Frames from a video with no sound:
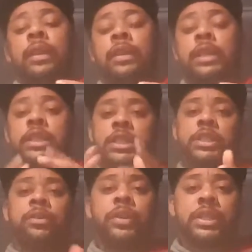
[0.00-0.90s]
this
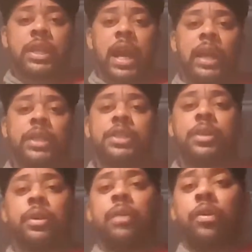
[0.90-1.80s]
is the reason I
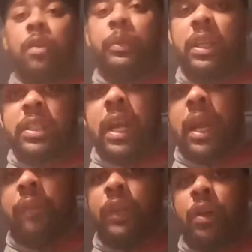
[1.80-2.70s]
consider it wrong, because
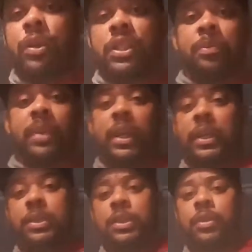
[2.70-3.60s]
I've noticed some
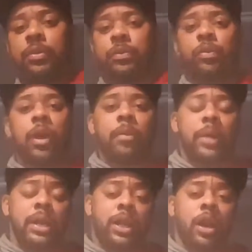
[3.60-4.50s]
things, throughout
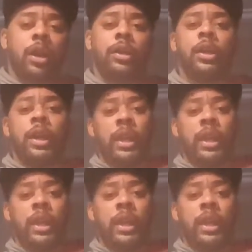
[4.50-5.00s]
my yard,